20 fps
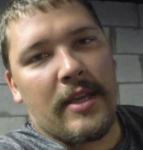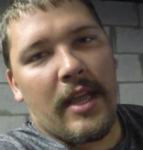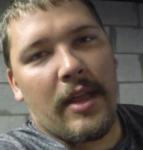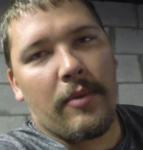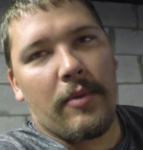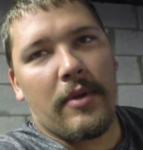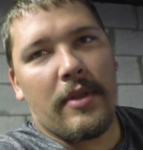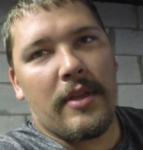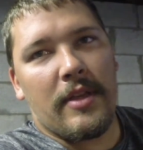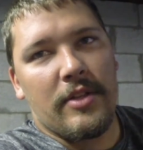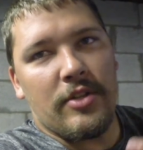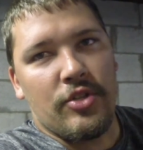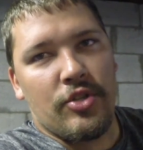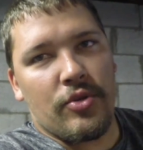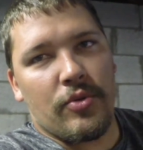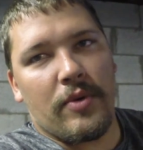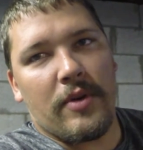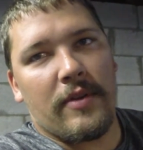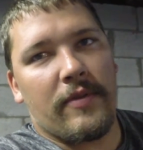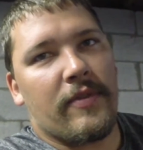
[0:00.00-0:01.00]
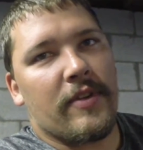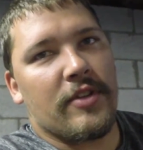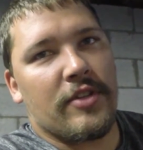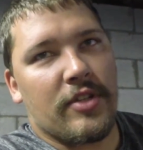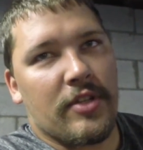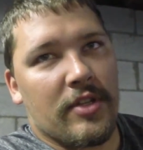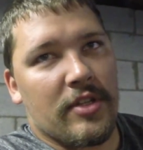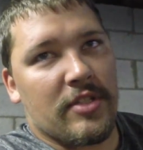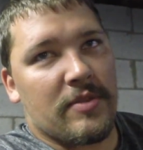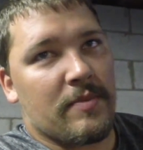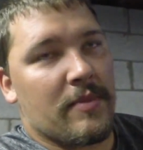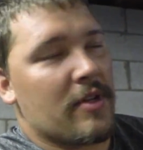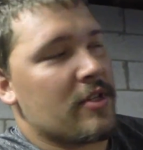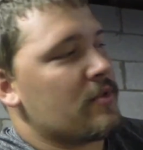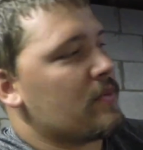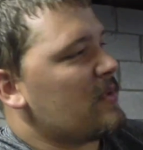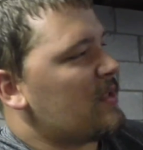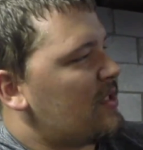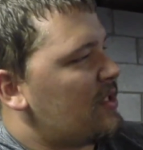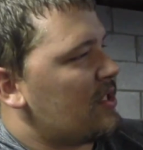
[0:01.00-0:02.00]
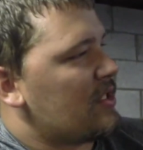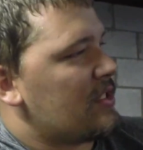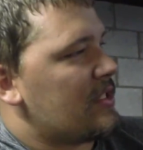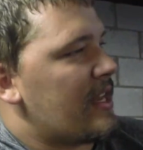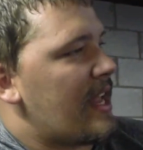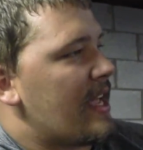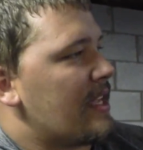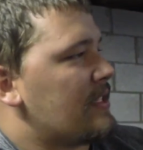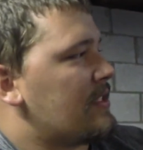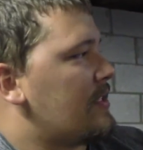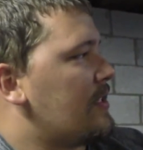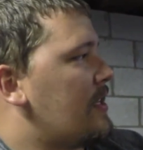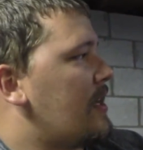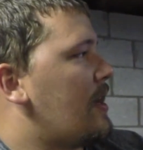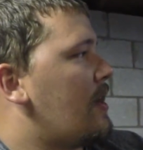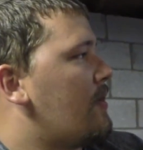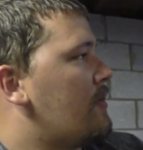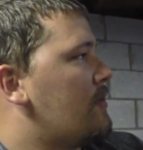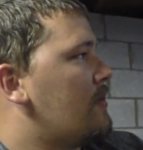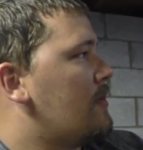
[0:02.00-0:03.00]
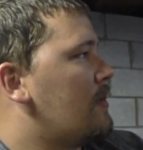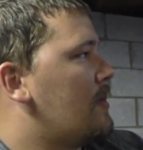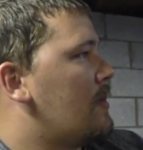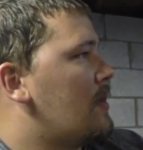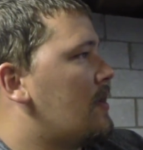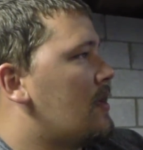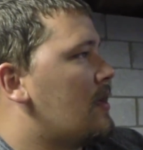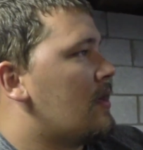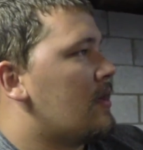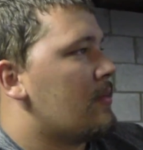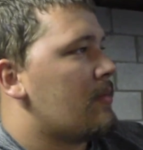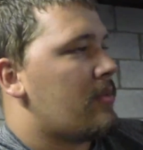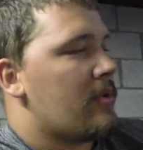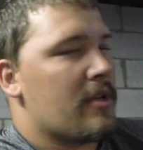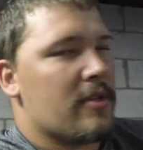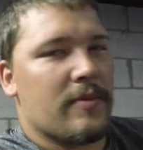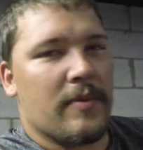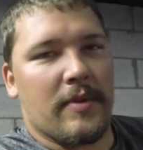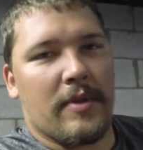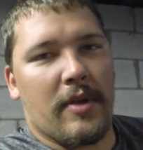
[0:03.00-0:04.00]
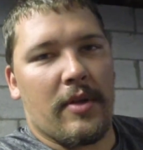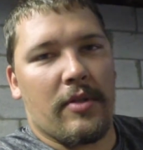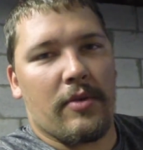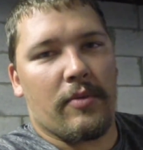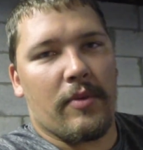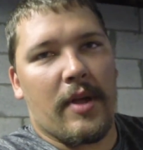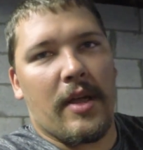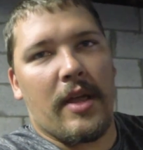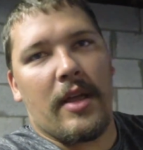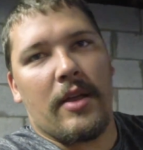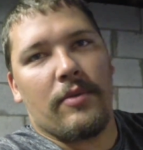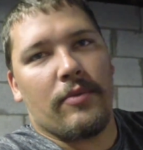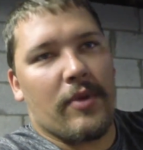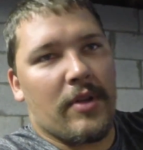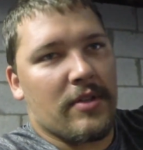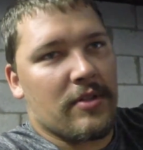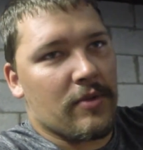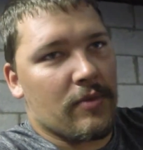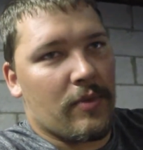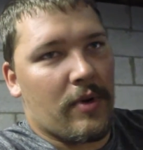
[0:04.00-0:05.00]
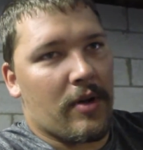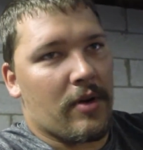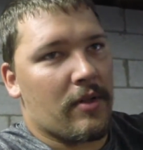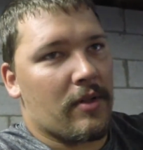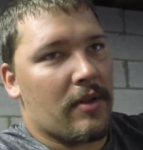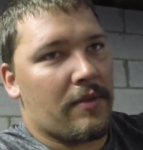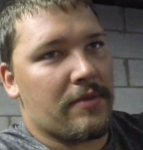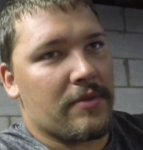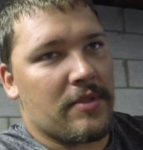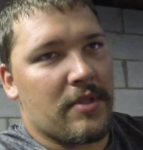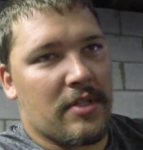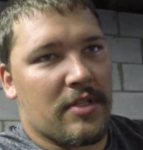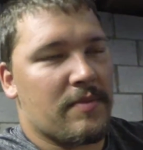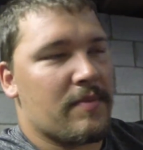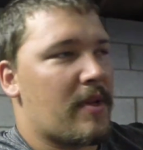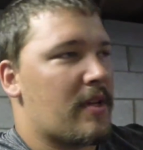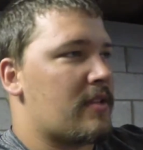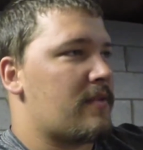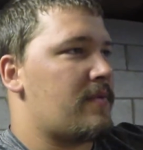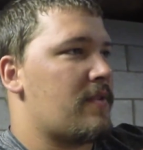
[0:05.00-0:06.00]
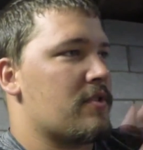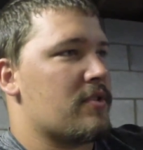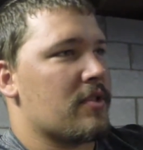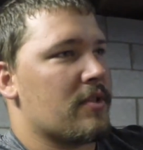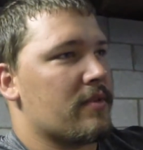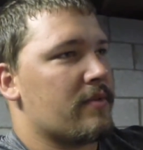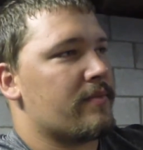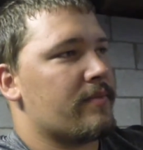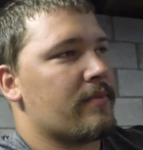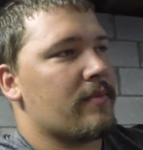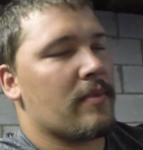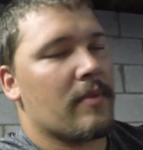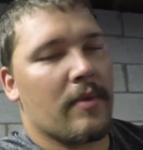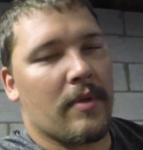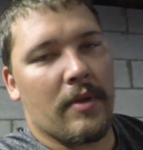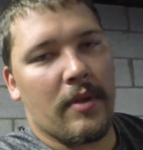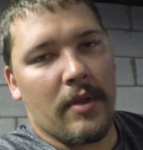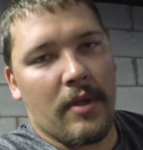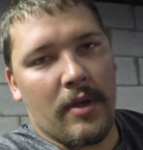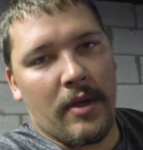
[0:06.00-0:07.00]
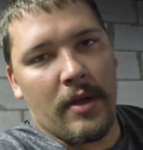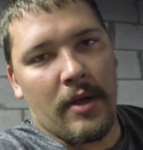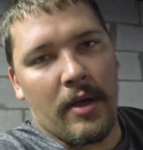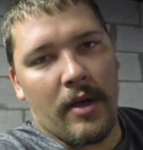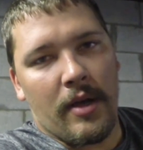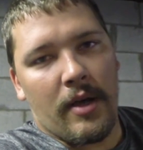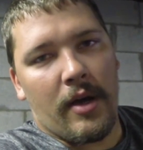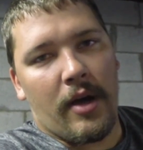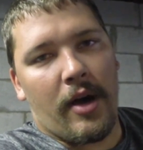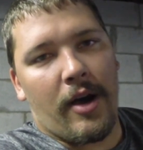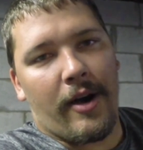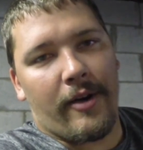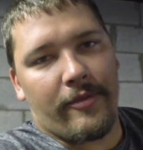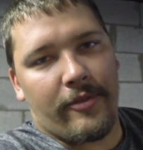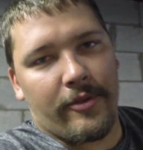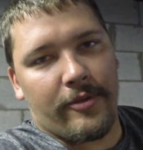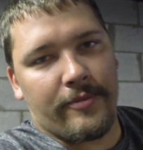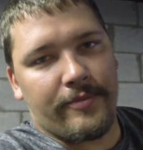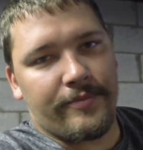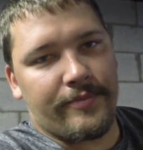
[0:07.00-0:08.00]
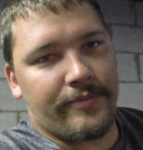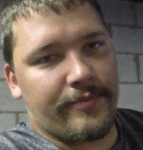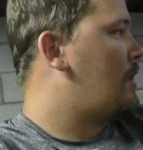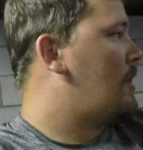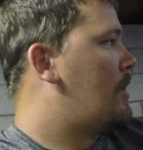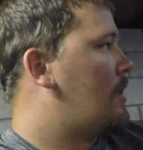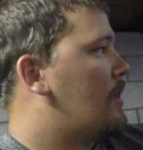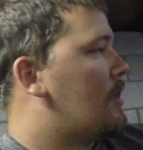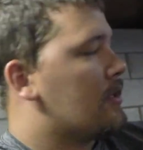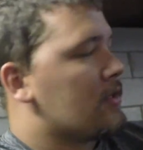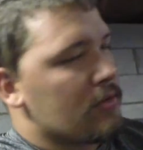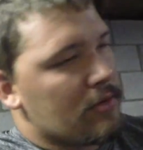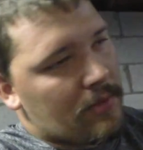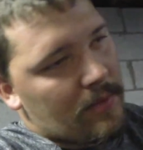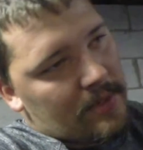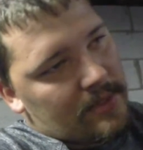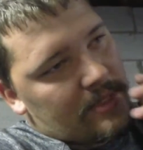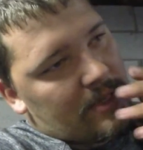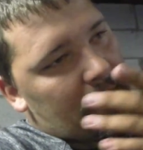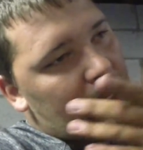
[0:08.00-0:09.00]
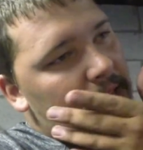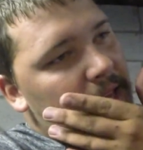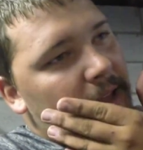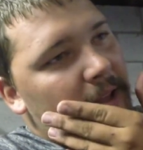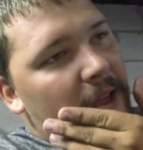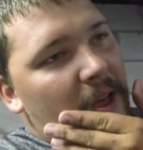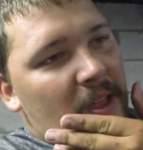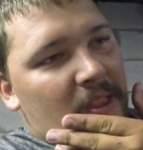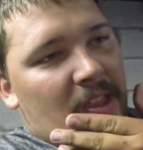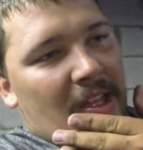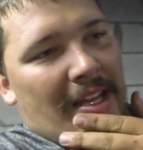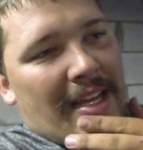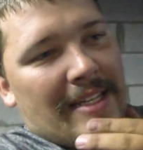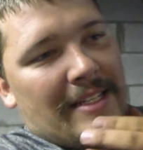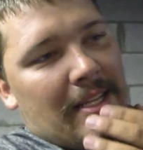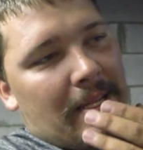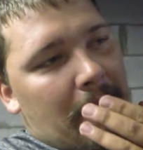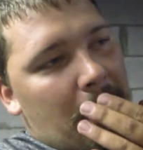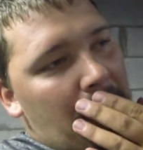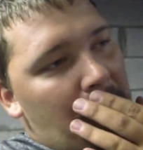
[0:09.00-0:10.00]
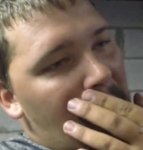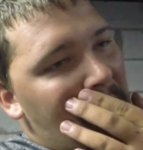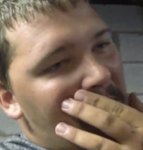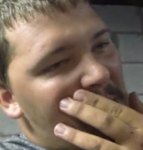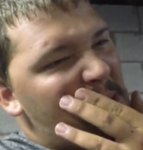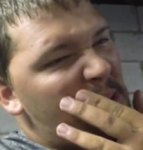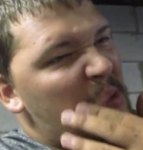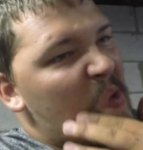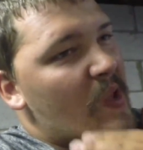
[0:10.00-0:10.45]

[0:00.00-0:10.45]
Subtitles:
really enjoy fishing as much when it's just nasty out. Plus, with all the rain raising the water levels, it just makes fishing awful. So anyways, today I thought I'd take a